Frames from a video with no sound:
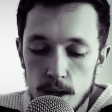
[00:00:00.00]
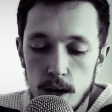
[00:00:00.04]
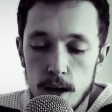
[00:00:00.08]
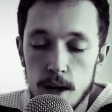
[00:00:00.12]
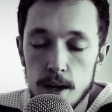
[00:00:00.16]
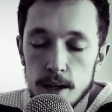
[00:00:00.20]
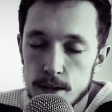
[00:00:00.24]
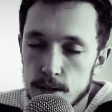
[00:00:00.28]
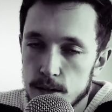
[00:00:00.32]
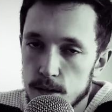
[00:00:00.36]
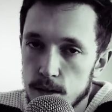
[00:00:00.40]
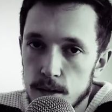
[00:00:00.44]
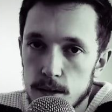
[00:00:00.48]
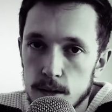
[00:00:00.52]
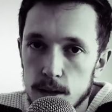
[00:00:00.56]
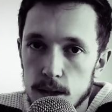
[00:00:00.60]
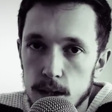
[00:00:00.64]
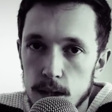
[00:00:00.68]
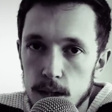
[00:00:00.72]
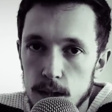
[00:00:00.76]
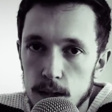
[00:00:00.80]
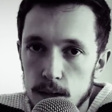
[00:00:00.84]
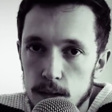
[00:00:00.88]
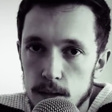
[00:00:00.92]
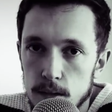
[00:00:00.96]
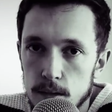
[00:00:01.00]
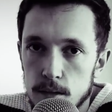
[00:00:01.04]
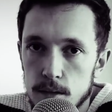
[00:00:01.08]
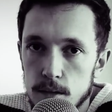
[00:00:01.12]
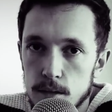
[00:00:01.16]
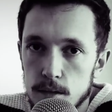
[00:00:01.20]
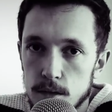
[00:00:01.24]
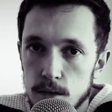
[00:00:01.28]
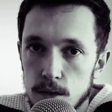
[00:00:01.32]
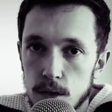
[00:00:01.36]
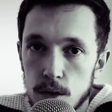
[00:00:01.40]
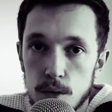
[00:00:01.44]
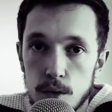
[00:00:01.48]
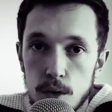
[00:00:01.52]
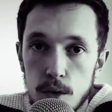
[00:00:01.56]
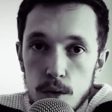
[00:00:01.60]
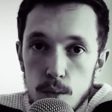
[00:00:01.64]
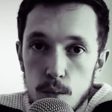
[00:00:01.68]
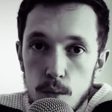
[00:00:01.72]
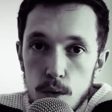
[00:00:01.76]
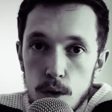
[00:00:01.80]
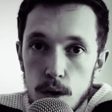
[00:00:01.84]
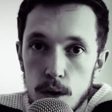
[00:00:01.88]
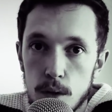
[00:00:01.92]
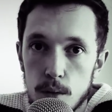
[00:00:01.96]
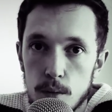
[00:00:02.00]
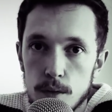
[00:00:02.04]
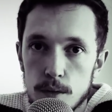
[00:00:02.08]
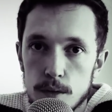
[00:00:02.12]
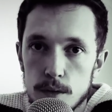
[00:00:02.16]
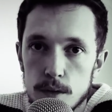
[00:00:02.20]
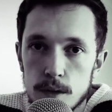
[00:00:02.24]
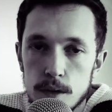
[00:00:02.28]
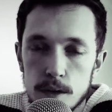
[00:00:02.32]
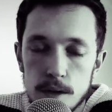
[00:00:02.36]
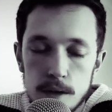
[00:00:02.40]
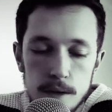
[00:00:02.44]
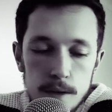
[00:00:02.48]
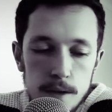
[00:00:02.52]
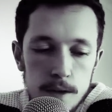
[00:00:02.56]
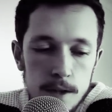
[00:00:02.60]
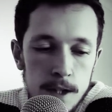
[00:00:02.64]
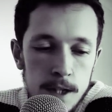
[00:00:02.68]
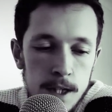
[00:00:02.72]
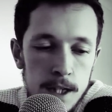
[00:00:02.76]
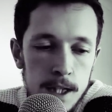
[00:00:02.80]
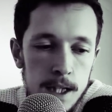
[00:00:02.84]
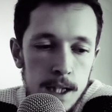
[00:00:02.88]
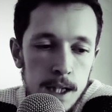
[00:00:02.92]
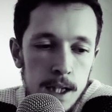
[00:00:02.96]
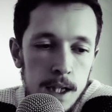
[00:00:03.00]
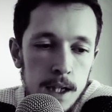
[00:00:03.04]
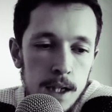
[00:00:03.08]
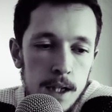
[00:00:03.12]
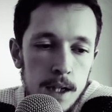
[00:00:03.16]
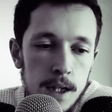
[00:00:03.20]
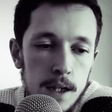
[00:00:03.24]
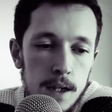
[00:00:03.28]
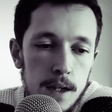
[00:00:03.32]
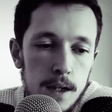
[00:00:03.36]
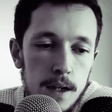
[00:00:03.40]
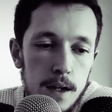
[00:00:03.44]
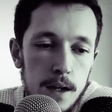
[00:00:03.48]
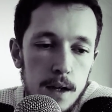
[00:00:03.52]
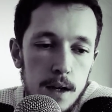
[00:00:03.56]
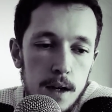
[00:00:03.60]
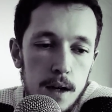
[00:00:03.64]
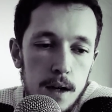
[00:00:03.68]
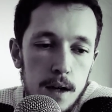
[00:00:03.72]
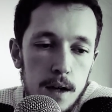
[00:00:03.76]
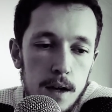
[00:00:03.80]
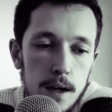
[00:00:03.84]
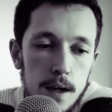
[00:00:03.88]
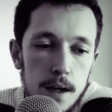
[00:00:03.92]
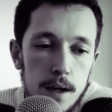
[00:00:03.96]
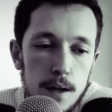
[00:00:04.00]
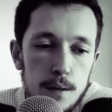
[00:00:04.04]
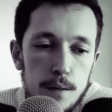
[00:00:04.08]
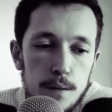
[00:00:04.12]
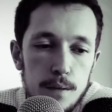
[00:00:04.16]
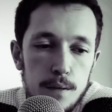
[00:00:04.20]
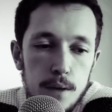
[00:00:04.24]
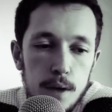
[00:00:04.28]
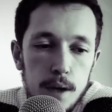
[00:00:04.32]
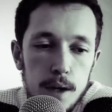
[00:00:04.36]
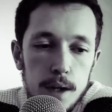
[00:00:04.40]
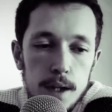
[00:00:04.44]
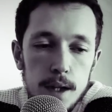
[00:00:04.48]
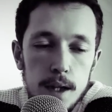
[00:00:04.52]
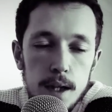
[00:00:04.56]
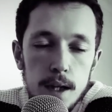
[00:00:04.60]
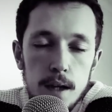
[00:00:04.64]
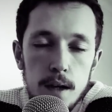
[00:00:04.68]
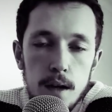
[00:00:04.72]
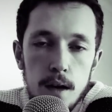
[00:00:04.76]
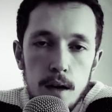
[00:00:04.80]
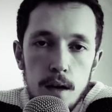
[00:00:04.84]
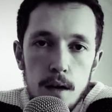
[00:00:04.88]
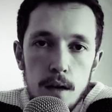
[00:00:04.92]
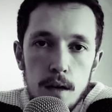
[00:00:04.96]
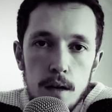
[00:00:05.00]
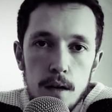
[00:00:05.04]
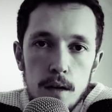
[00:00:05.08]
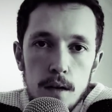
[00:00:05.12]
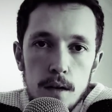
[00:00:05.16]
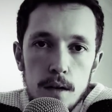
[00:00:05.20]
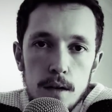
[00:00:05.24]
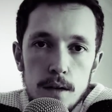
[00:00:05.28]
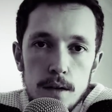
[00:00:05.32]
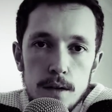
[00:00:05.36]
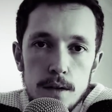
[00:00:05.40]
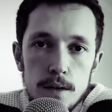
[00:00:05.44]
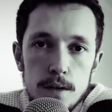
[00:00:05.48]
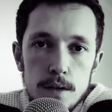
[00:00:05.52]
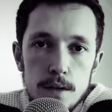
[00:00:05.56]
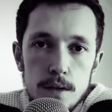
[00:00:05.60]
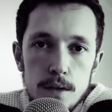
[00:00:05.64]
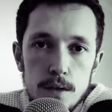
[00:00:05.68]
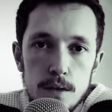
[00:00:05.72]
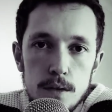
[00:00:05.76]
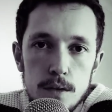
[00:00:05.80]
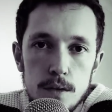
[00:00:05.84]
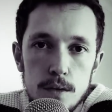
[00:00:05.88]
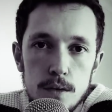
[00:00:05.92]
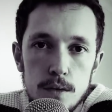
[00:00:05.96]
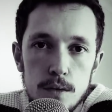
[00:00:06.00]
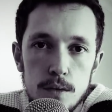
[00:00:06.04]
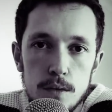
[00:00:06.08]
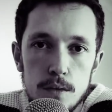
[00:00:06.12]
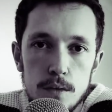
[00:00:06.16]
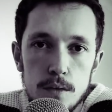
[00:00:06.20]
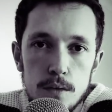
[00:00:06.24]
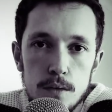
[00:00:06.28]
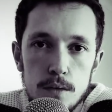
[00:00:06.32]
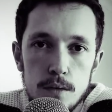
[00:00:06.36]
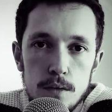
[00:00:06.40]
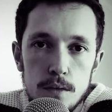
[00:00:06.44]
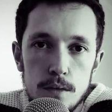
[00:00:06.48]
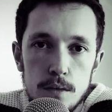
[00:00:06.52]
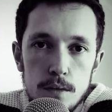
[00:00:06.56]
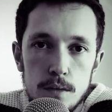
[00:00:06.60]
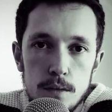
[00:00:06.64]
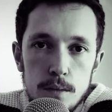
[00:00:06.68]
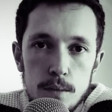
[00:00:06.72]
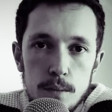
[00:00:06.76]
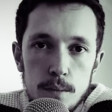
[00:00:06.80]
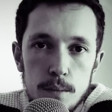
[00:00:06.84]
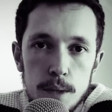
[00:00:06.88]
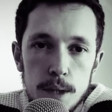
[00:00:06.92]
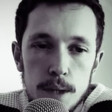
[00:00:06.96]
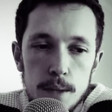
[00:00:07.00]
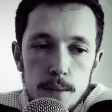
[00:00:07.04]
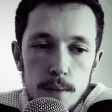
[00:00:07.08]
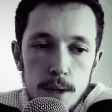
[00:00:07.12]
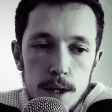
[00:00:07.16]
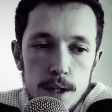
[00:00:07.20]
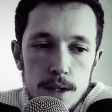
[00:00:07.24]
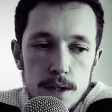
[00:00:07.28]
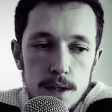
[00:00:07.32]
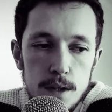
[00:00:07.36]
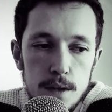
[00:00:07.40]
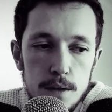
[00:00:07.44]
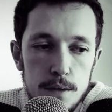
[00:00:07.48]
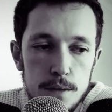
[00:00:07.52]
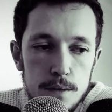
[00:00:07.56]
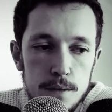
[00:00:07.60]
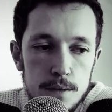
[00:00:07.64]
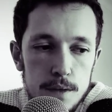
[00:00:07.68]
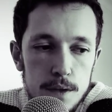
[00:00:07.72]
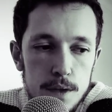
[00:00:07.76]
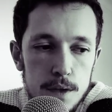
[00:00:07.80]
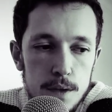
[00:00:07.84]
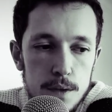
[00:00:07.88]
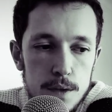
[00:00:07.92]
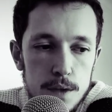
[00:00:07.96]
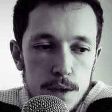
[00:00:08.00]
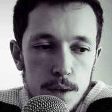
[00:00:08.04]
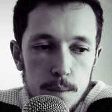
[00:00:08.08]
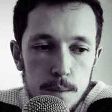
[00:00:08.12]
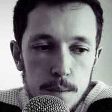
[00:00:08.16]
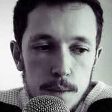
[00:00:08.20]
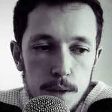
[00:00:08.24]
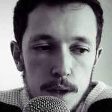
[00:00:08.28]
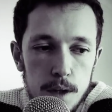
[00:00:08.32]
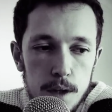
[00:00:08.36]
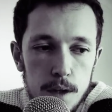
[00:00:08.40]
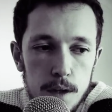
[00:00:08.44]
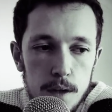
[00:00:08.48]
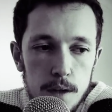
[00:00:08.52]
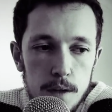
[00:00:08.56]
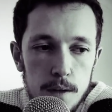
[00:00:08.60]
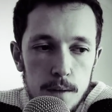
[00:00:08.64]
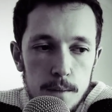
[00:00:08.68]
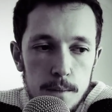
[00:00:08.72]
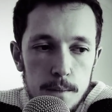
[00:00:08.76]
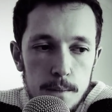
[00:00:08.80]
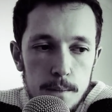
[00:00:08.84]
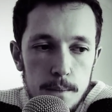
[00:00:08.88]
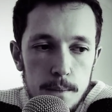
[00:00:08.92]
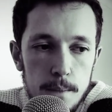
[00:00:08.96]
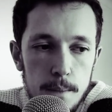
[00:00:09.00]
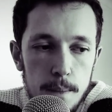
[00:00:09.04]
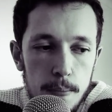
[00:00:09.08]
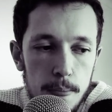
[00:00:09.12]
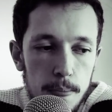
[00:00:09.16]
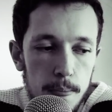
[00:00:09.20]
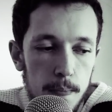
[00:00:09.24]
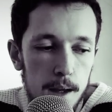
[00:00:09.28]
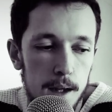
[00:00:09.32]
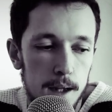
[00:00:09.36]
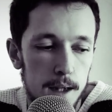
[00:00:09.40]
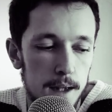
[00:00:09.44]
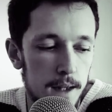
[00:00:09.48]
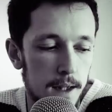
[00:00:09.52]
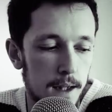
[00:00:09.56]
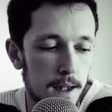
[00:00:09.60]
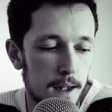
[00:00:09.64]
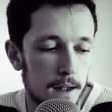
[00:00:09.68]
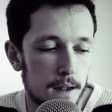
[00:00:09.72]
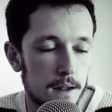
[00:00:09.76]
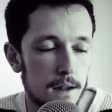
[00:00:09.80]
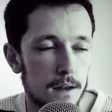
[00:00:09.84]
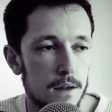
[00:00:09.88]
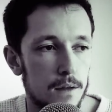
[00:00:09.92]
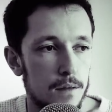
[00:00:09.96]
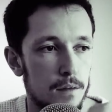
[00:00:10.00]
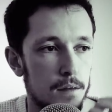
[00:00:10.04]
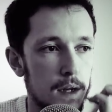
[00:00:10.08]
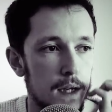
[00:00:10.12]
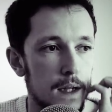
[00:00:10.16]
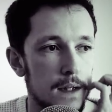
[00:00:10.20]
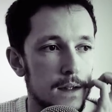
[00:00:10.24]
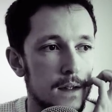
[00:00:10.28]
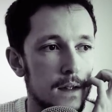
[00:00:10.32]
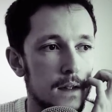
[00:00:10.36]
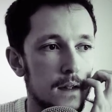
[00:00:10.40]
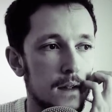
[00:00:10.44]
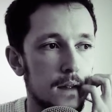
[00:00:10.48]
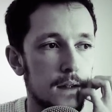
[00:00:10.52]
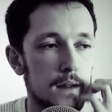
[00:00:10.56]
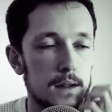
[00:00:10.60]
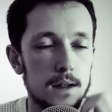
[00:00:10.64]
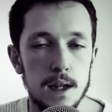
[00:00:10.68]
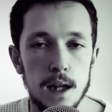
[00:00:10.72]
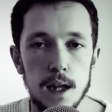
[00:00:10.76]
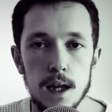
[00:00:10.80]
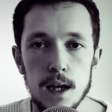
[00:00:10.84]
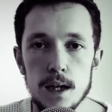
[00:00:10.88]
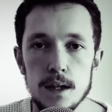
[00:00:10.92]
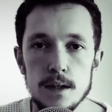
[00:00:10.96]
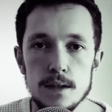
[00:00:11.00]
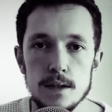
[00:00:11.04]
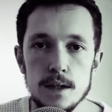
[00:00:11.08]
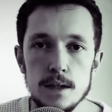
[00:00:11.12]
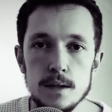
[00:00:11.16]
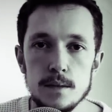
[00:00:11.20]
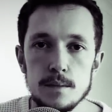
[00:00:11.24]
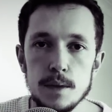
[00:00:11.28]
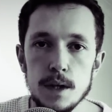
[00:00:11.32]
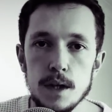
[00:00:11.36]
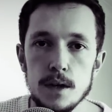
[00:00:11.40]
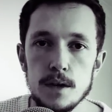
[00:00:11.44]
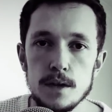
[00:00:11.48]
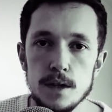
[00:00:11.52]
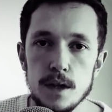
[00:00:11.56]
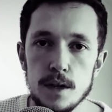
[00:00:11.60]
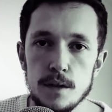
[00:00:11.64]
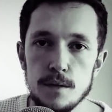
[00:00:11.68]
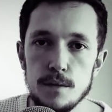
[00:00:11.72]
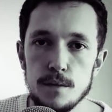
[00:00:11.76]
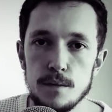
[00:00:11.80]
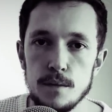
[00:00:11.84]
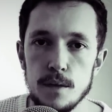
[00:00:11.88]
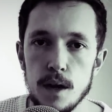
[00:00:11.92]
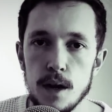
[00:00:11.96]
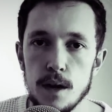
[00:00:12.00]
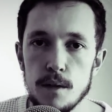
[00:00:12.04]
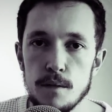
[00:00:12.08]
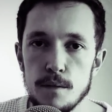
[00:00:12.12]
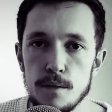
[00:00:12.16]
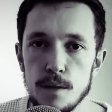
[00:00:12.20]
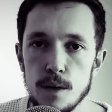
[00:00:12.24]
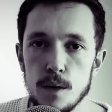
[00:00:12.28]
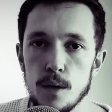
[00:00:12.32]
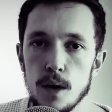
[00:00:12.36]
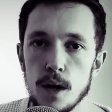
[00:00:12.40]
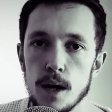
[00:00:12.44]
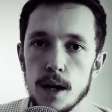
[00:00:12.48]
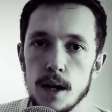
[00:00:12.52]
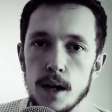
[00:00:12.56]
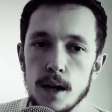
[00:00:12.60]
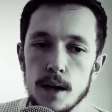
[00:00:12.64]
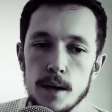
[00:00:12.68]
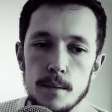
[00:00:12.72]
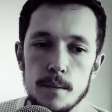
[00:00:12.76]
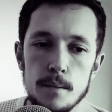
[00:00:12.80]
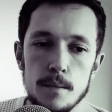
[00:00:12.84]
I certainly don't know what I want to do. I find it hard to pin myself to something. I think the reason that is because I feel like